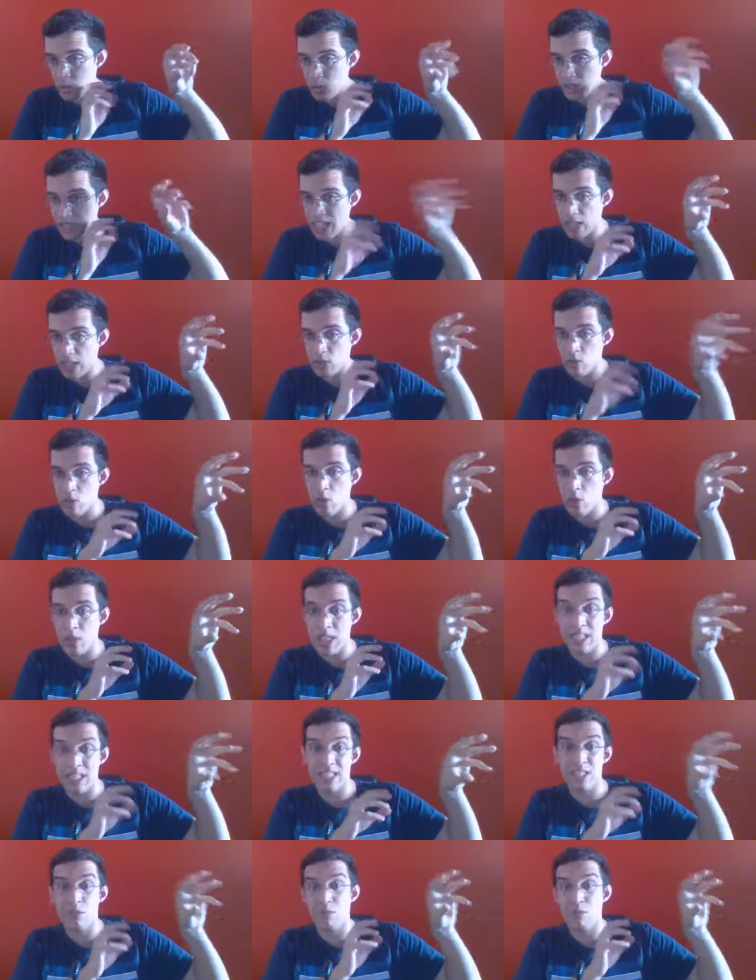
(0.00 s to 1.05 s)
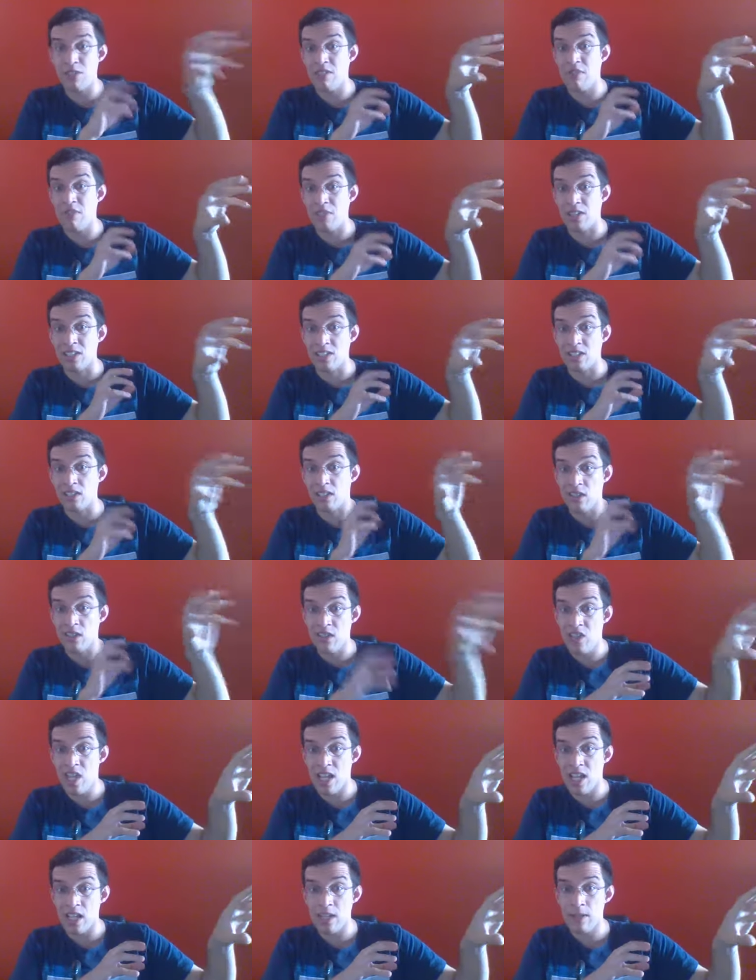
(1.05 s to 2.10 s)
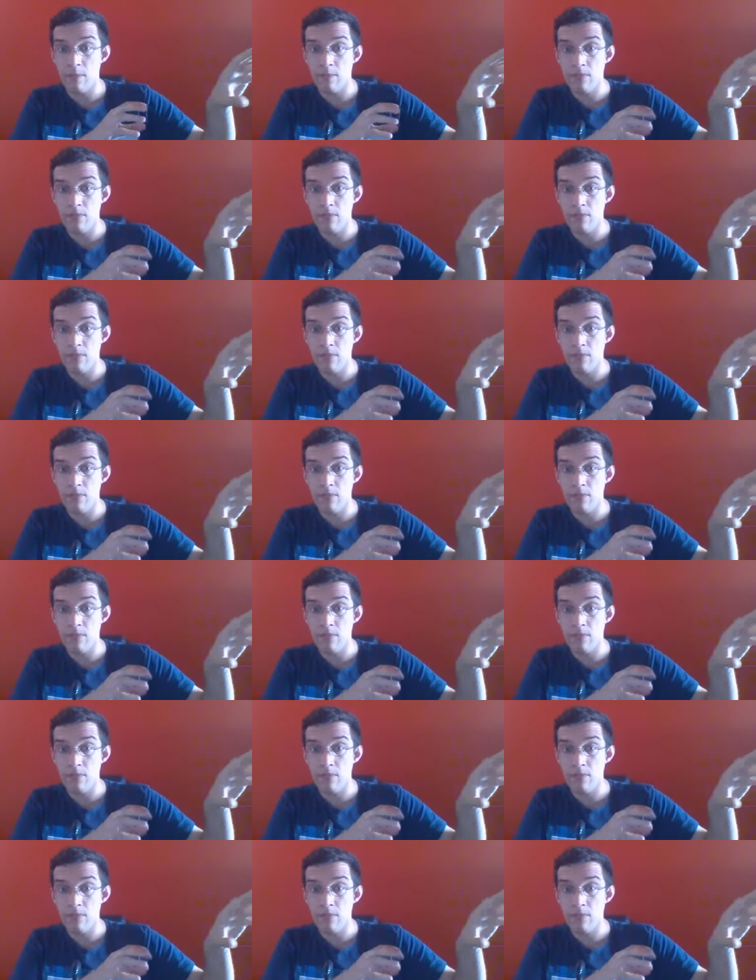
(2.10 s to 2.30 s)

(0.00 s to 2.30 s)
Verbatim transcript: we'll get to know that specific little thing.